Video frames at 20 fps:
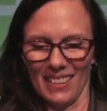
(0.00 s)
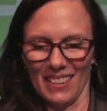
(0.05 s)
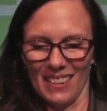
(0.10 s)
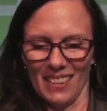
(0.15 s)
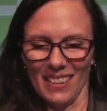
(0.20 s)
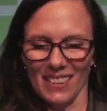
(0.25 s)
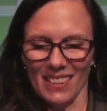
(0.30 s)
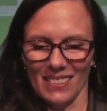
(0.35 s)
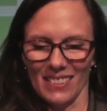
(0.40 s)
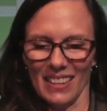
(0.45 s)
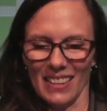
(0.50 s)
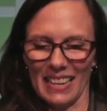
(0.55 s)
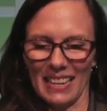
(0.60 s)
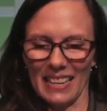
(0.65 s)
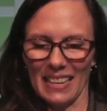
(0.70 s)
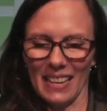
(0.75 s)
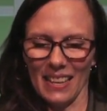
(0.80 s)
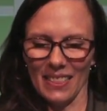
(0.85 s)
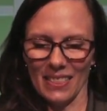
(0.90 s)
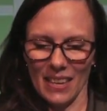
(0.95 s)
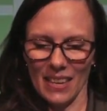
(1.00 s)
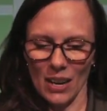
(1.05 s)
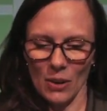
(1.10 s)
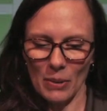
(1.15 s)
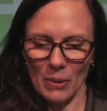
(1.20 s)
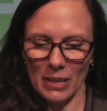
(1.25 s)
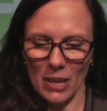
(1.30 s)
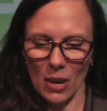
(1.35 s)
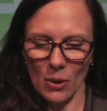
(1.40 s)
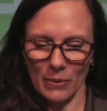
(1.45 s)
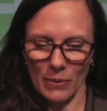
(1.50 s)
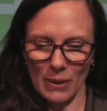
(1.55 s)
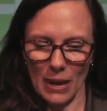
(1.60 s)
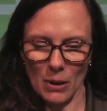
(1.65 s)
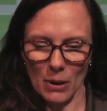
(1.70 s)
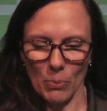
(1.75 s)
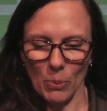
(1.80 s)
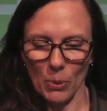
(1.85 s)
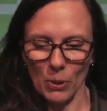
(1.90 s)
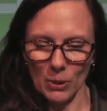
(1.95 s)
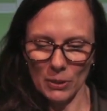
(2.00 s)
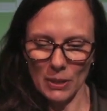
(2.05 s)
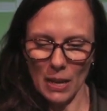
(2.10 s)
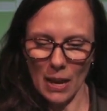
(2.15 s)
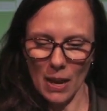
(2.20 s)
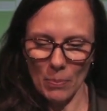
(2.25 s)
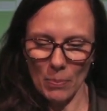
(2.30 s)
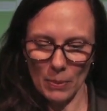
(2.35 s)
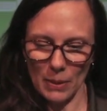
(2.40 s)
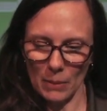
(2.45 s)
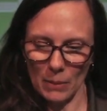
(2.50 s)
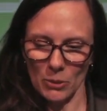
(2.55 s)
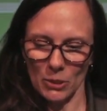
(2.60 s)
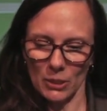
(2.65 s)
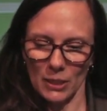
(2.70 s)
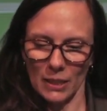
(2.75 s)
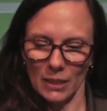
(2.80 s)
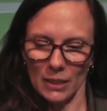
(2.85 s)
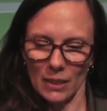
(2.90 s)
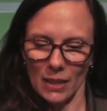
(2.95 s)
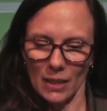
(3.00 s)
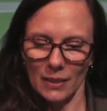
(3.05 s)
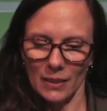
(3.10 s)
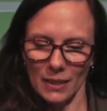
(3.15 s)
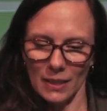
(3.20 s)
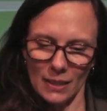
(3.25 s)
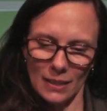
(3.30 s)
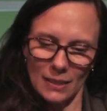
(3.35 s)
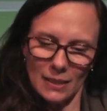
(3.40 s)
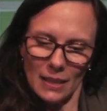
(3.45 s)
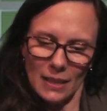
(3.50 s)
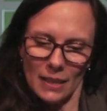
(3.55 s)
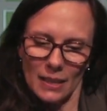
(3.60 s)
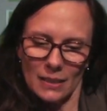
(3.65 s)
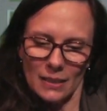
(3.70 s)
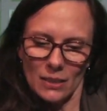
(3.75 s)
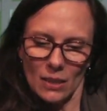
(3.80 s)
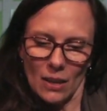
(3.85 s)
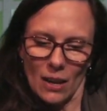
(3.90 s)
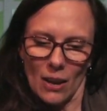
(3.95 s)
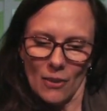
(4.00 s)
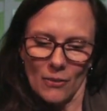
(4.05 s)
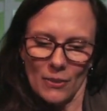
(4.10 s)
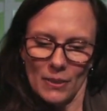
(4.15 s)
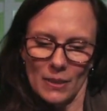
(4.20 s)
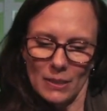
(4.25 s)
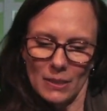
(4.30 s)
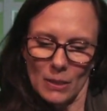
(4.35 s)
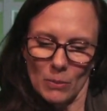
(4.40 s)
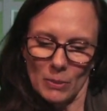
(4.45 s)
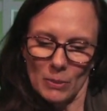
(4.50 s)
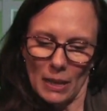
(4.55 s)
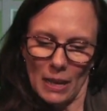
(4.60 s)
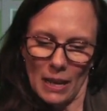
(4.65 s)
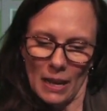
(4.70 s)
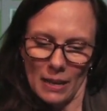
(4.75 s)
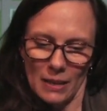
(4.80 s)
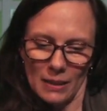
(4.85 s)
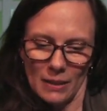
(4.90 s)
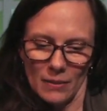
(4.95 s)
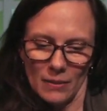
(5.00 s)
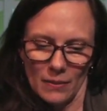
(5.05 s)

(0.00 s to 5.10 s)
All right, and there we go. We've got it pulled up. I'm just going to cut these ends off of the zip tie